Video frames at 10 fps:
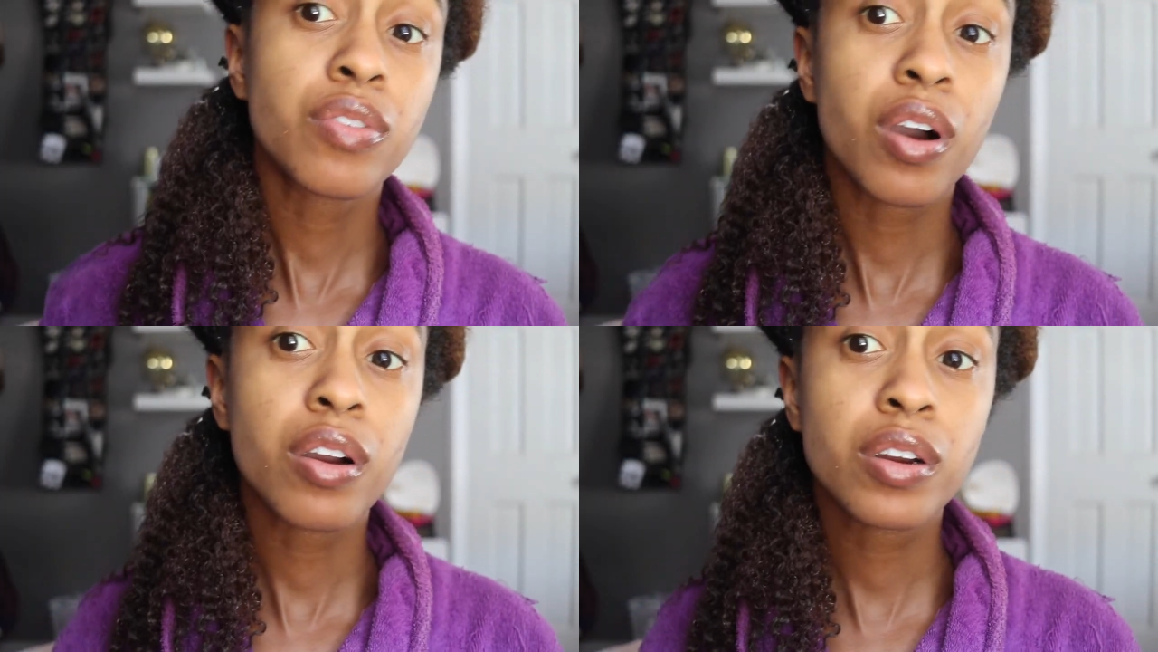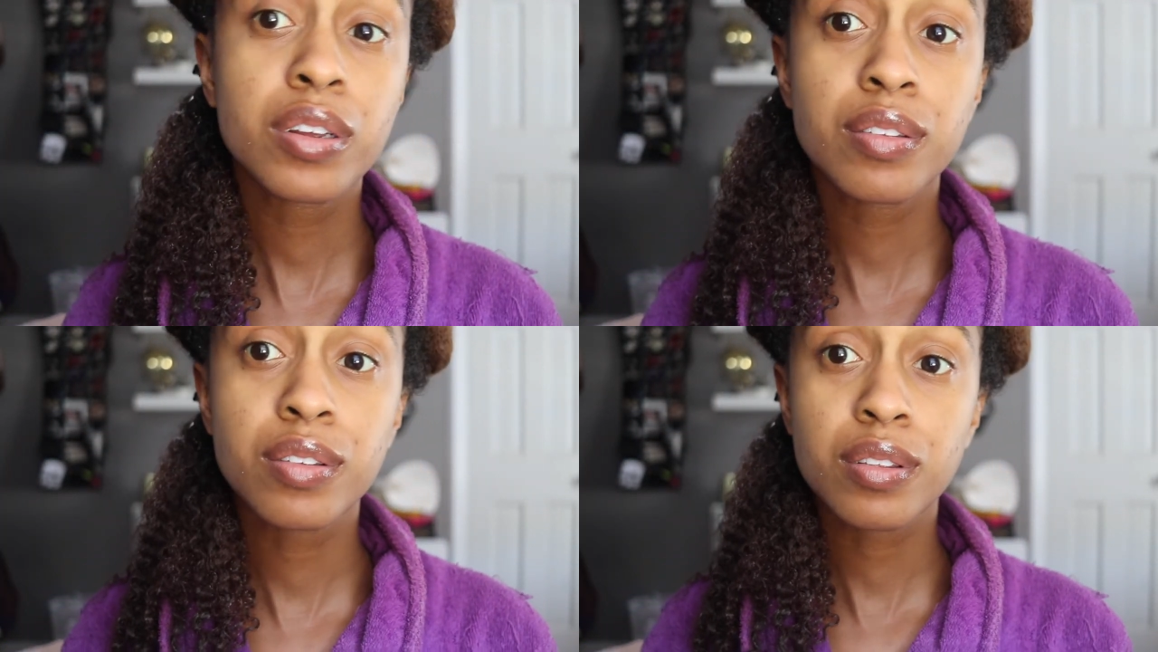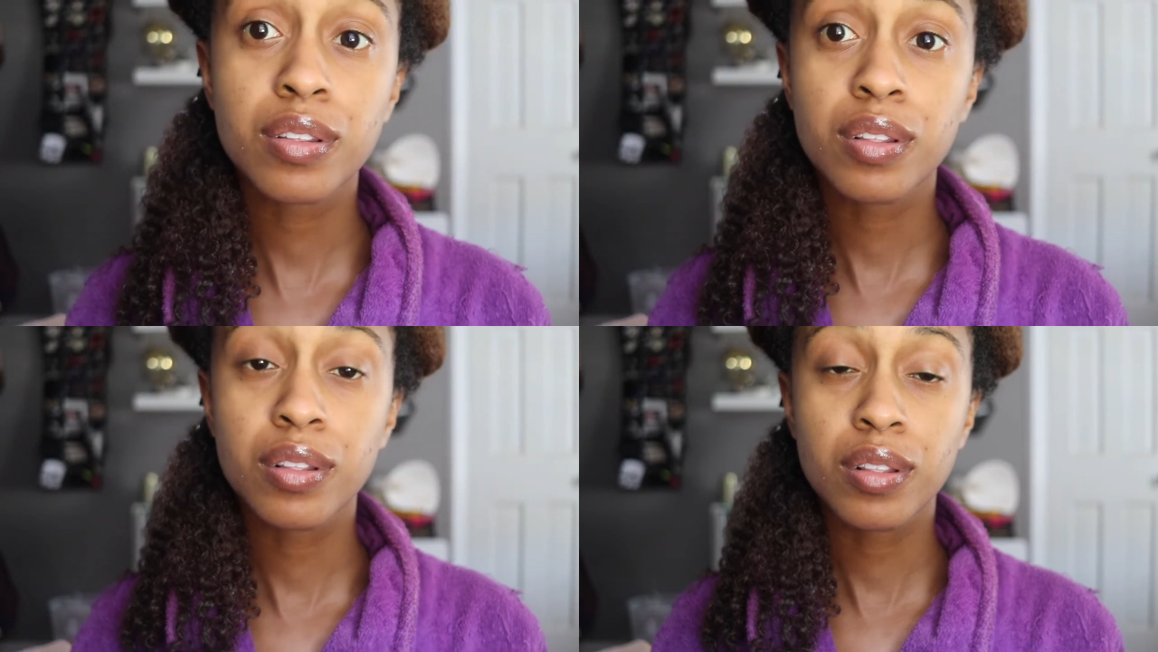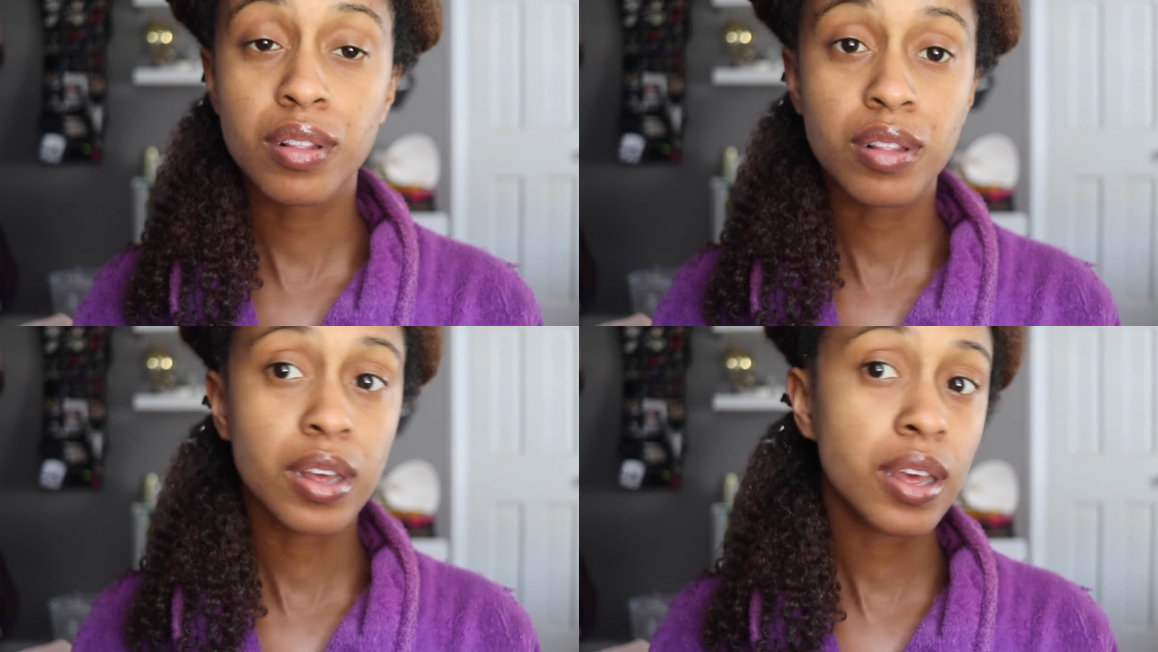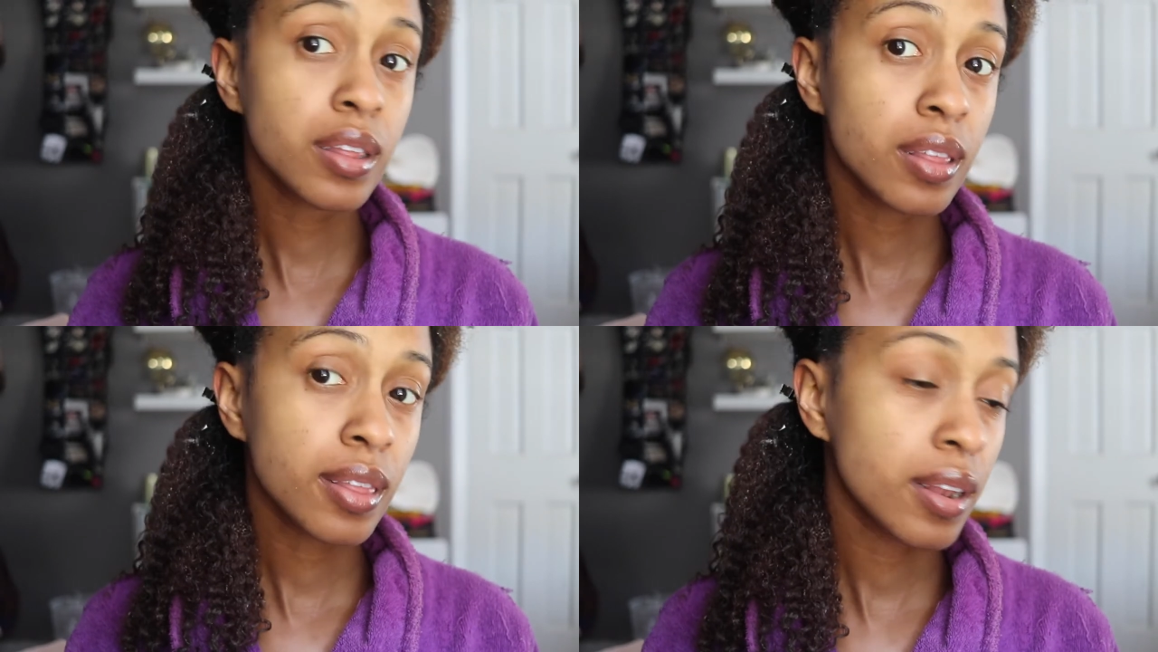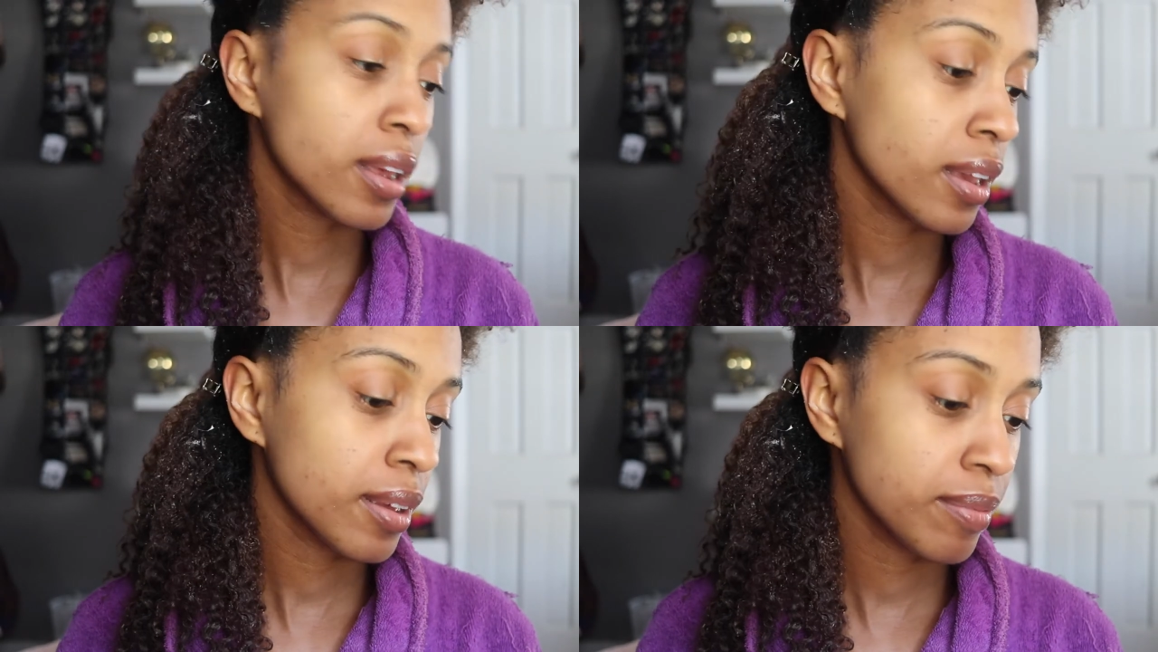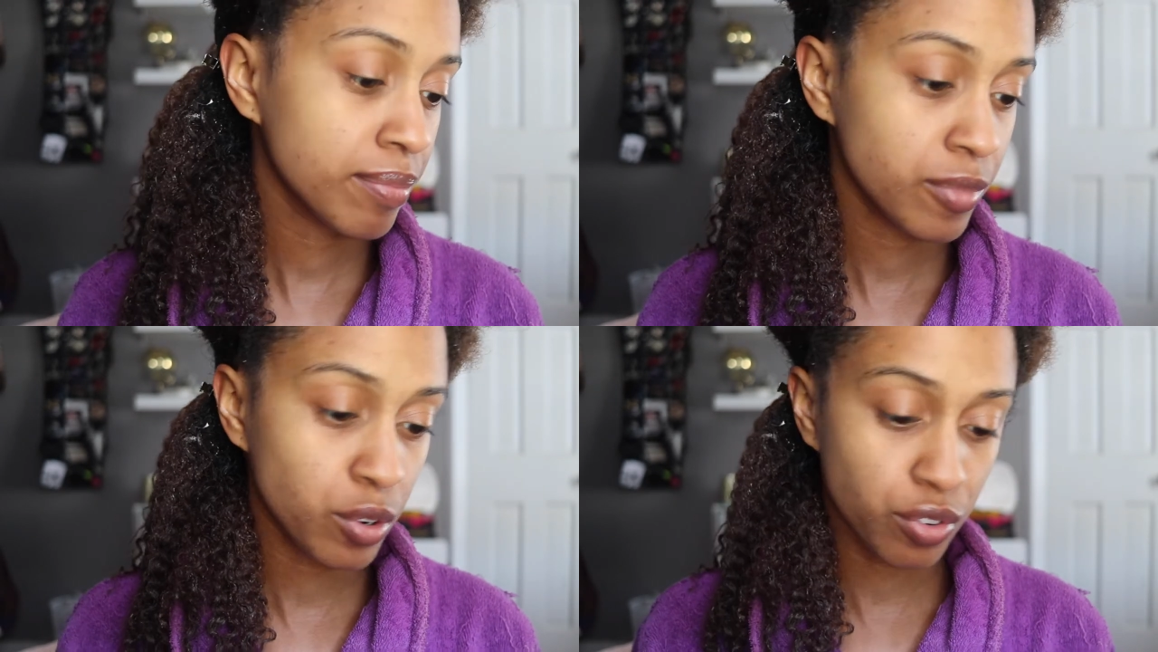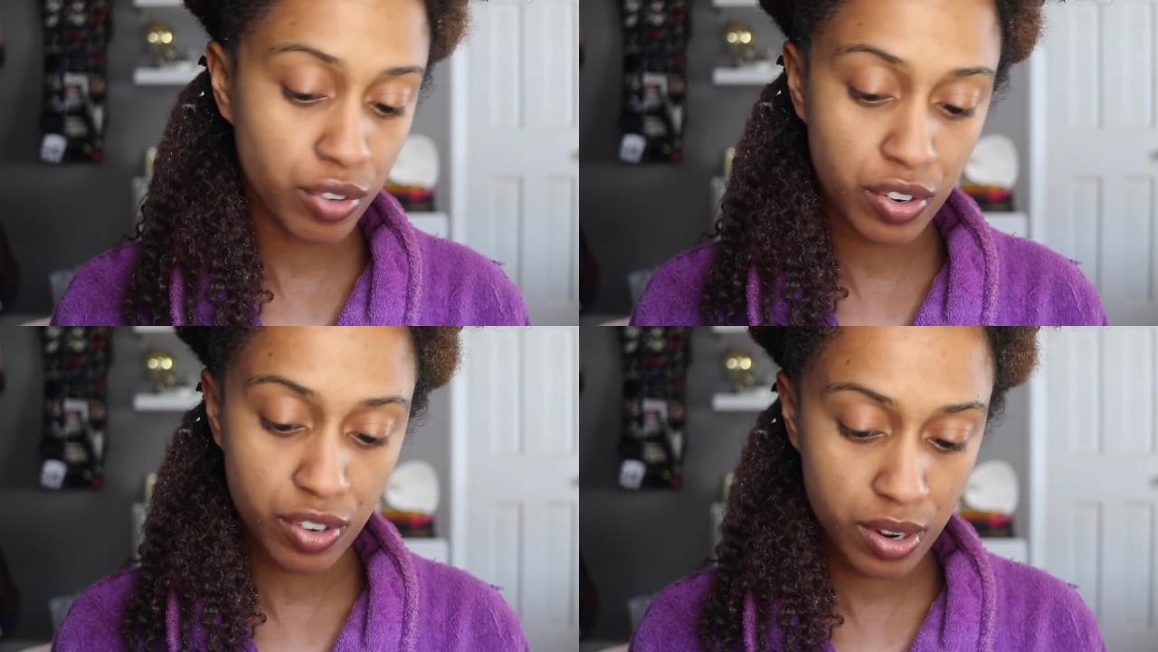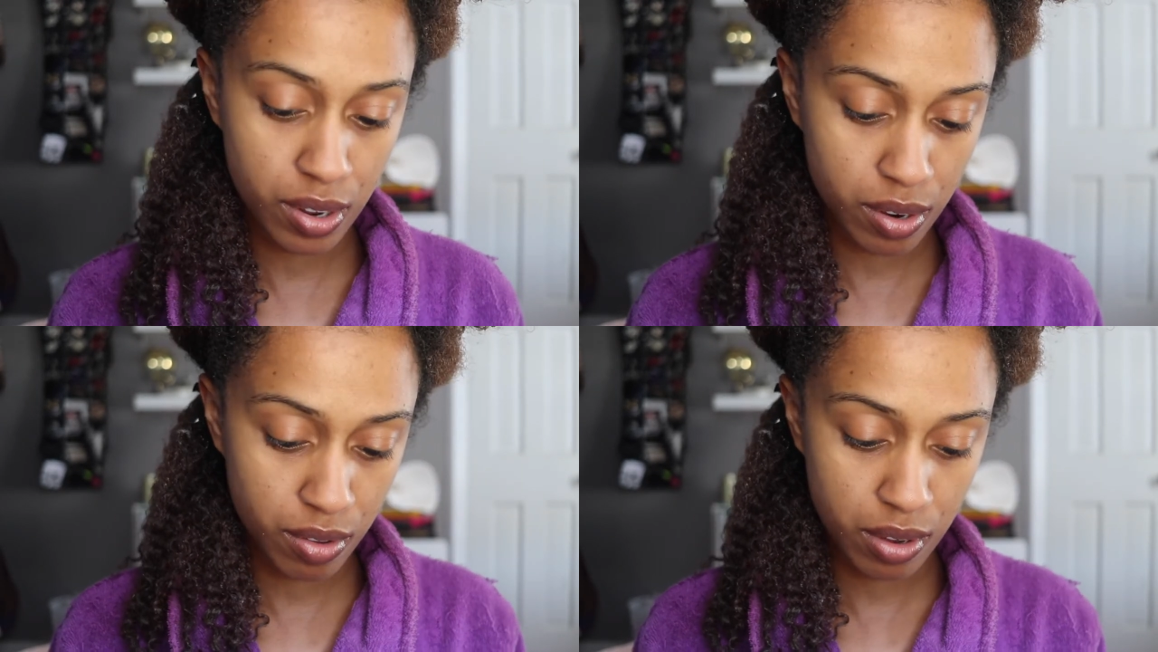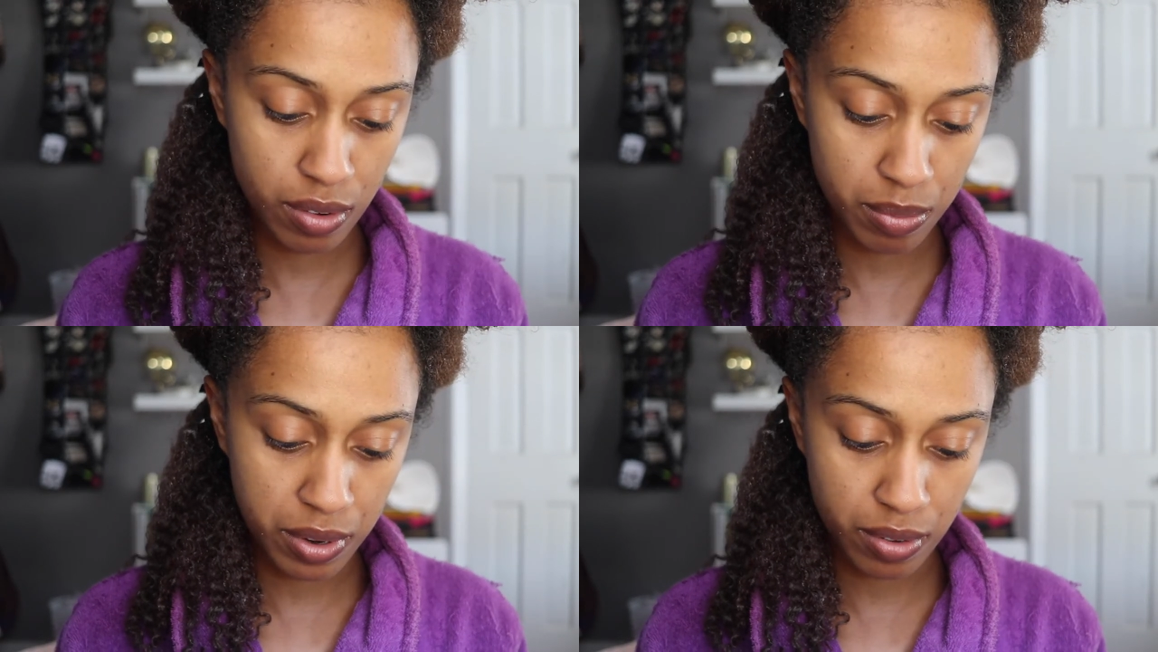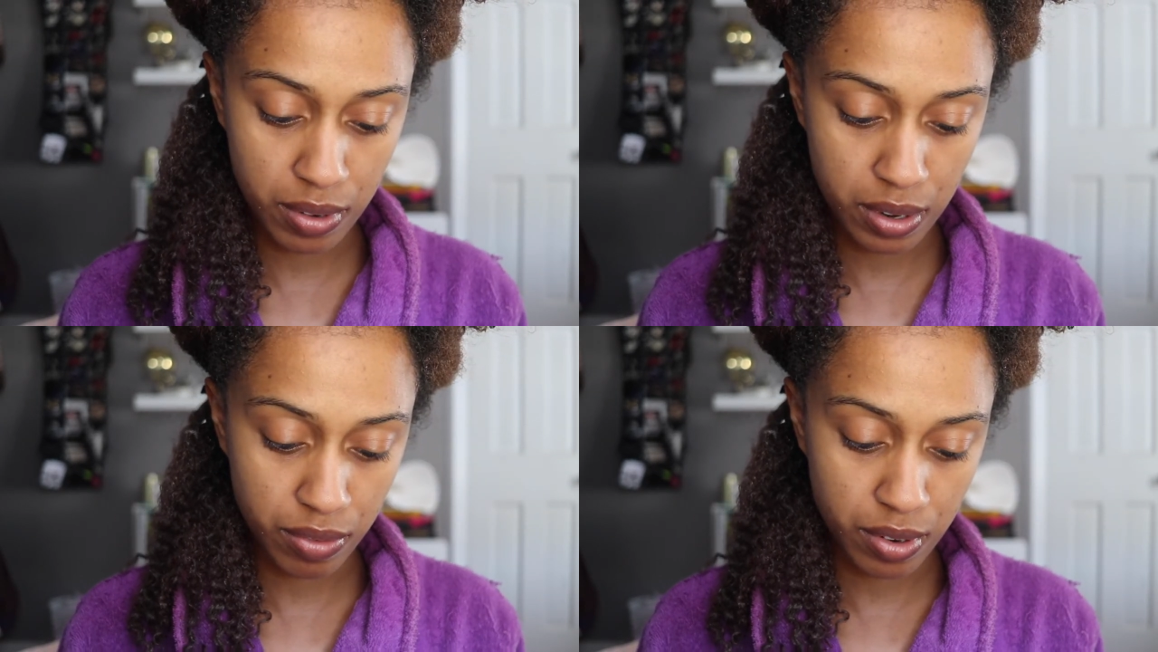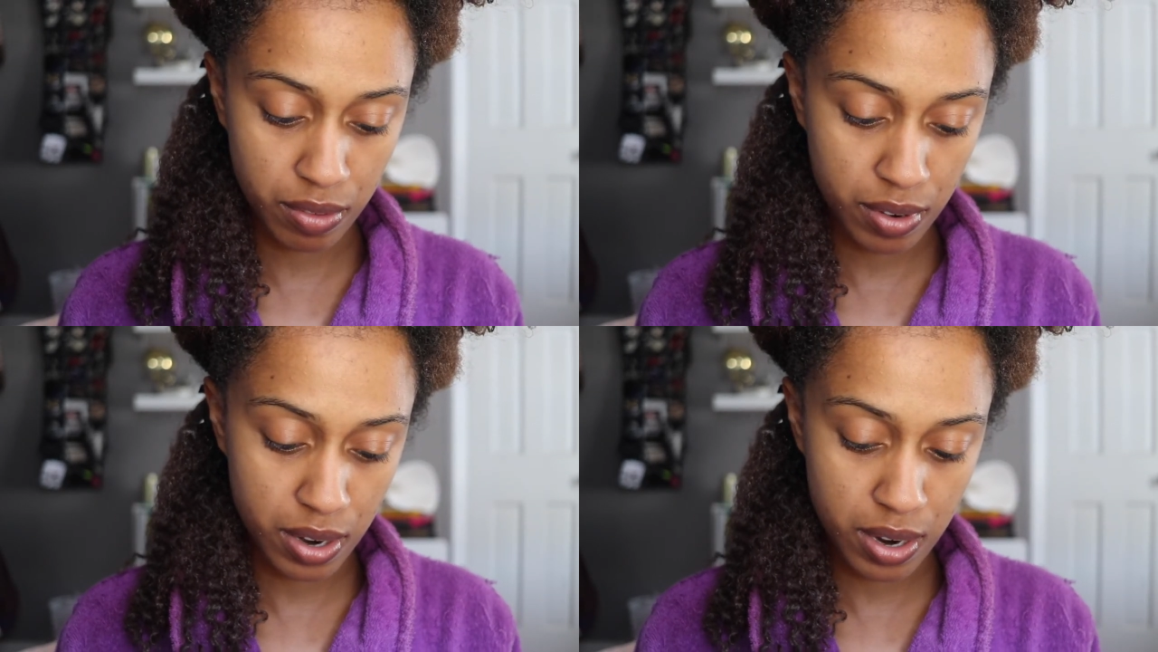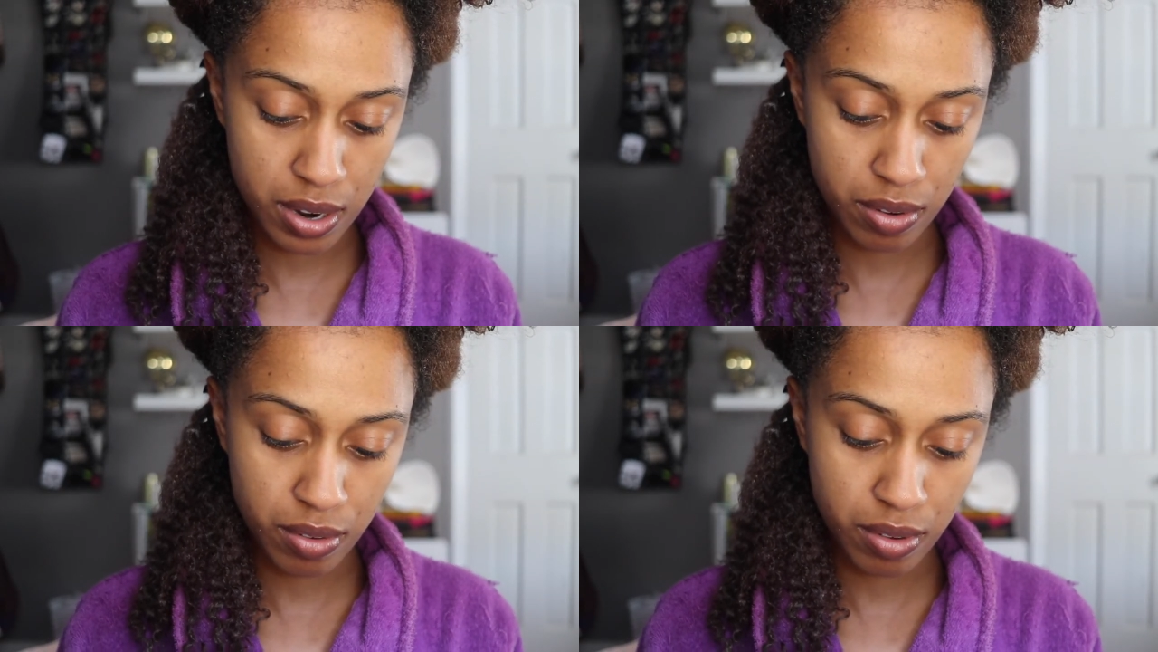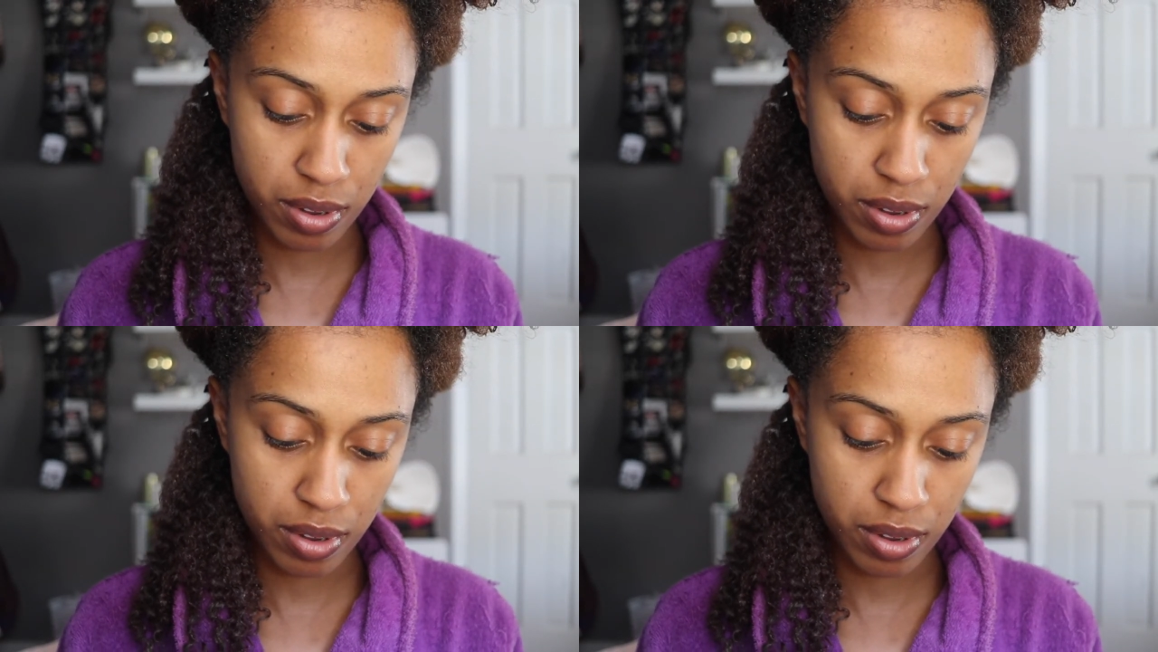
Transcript: far as lengthening or stretching, I don't see really much of a difference right now.